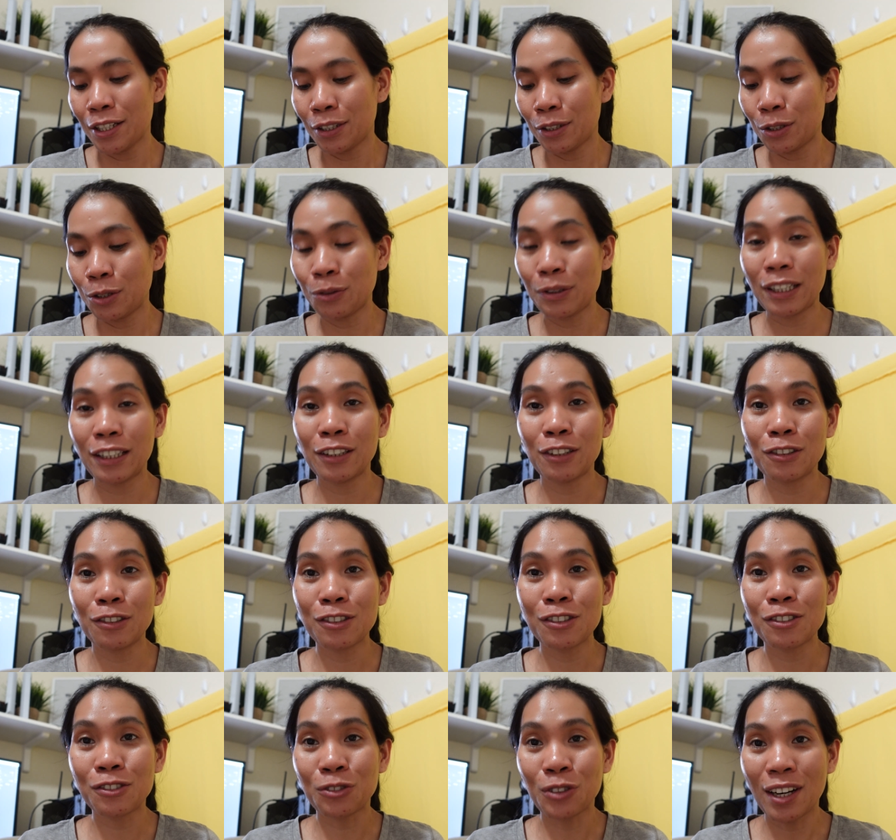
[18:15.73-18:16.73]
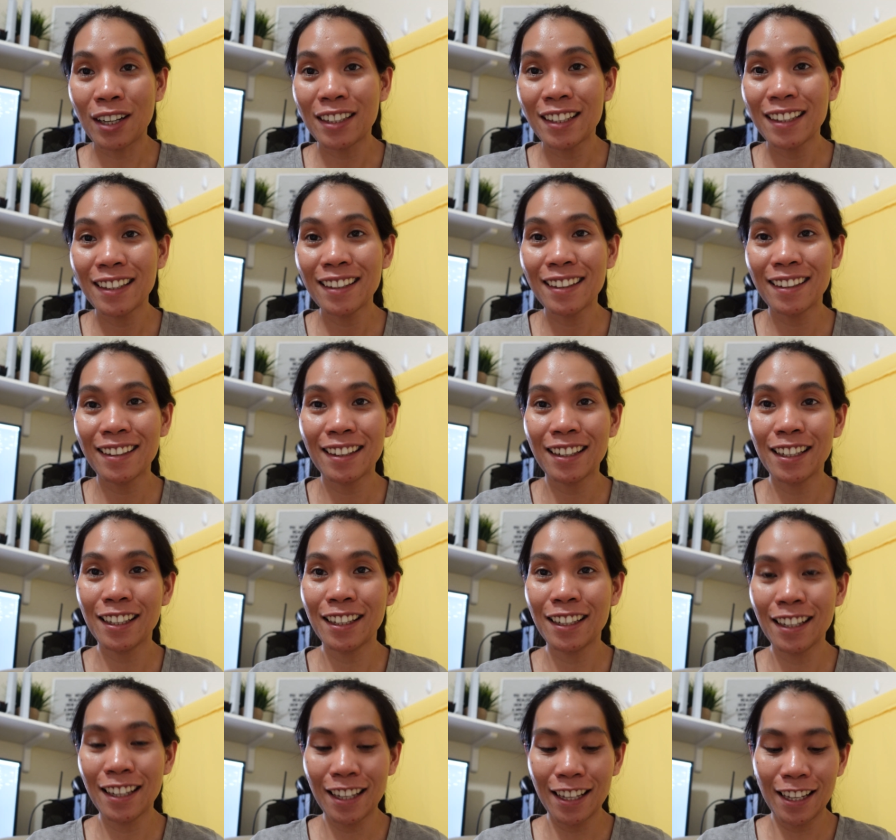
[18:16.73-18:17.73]
doing those running.
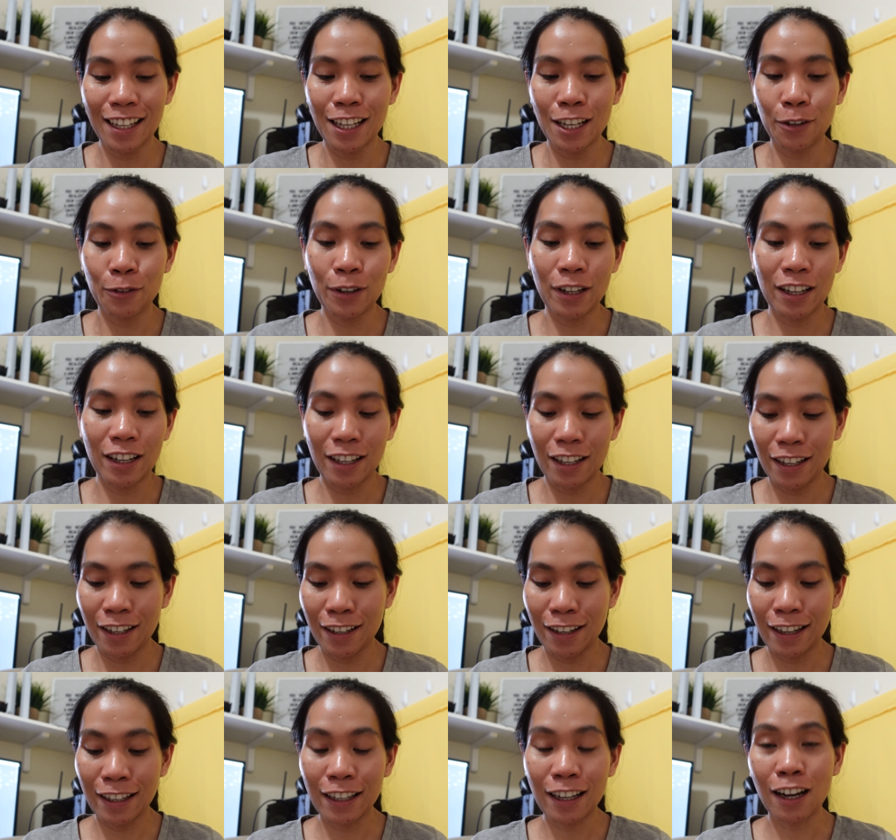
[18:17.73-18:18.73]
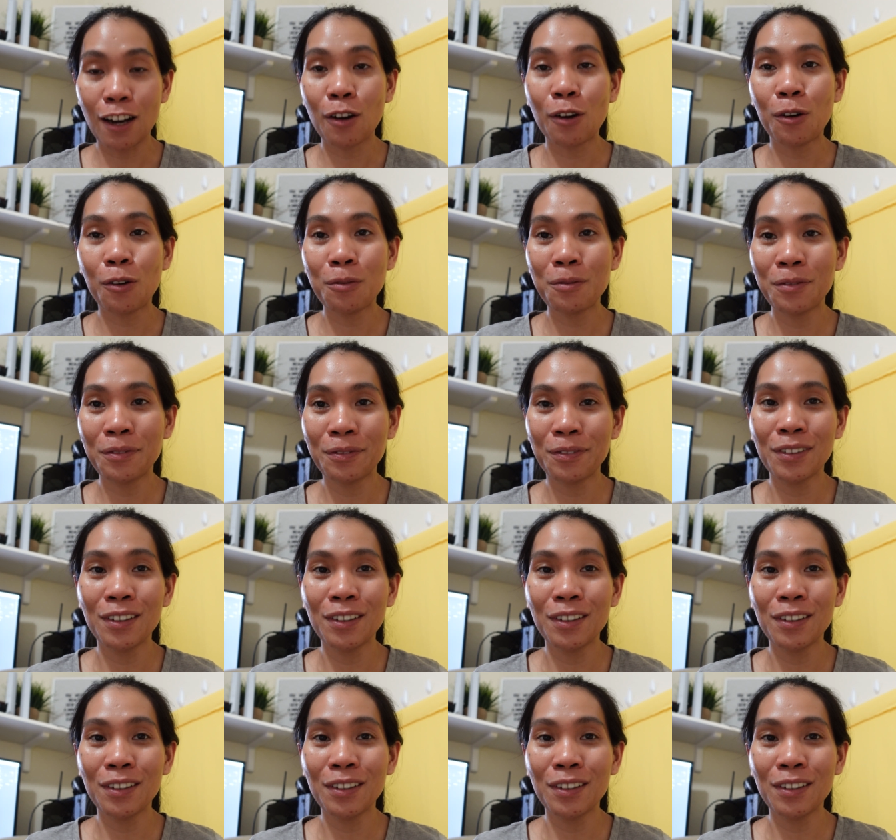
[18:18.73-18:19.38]
When I got home,